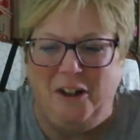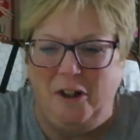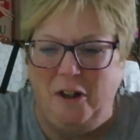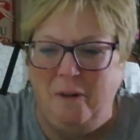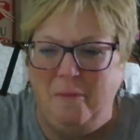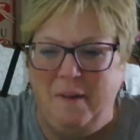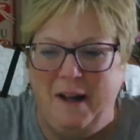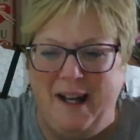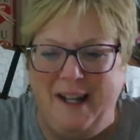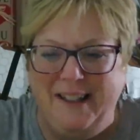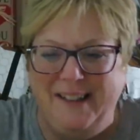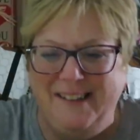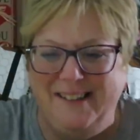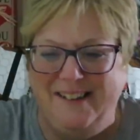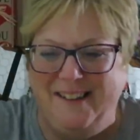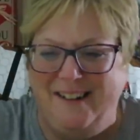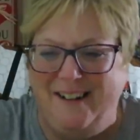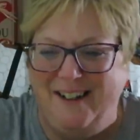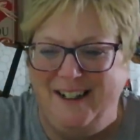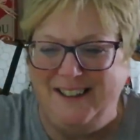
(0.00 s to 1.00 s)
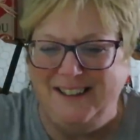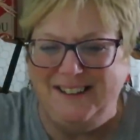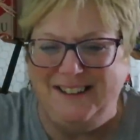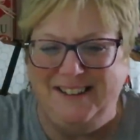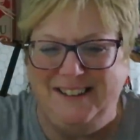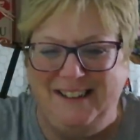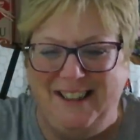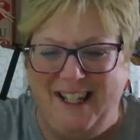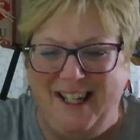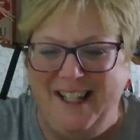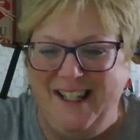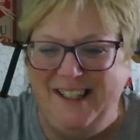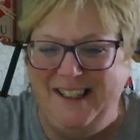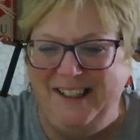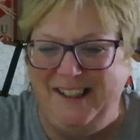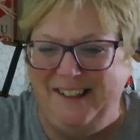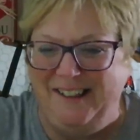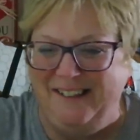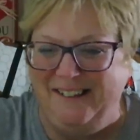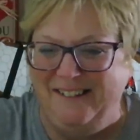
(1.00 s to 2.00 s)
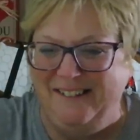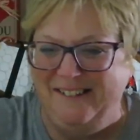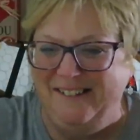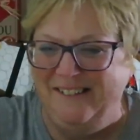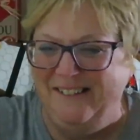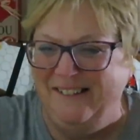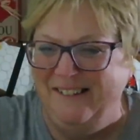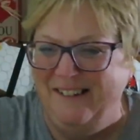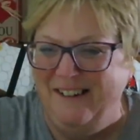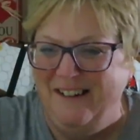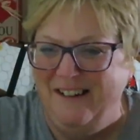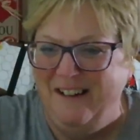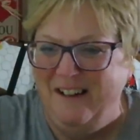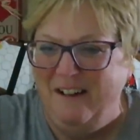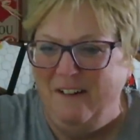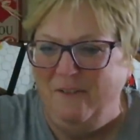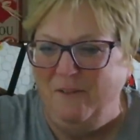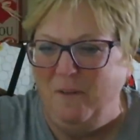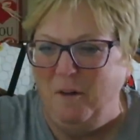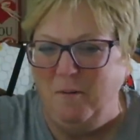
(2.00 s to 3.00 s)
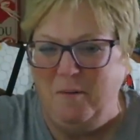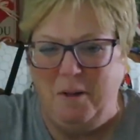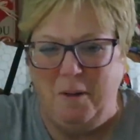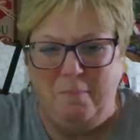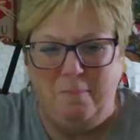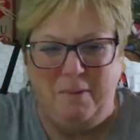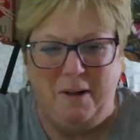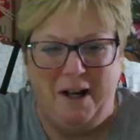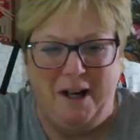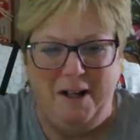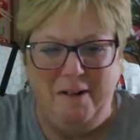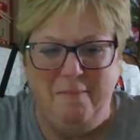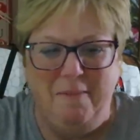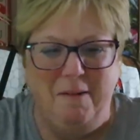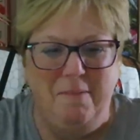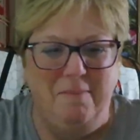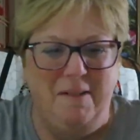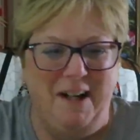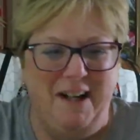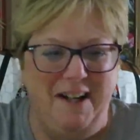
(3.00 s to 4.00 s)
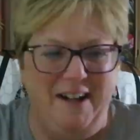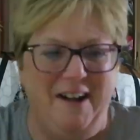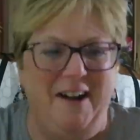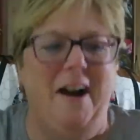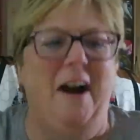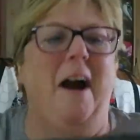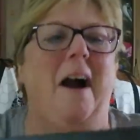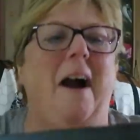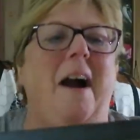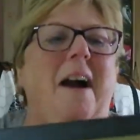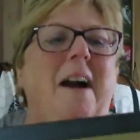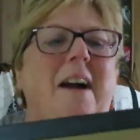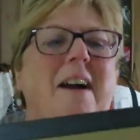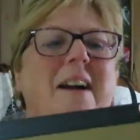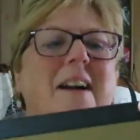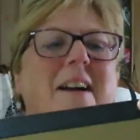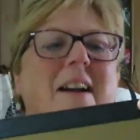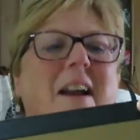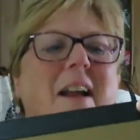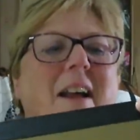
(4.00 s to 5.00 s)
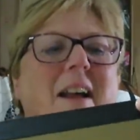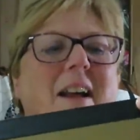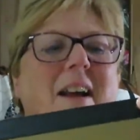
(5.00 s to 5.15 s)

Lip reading: Oh my gosh, thank you from the bottom of my heart.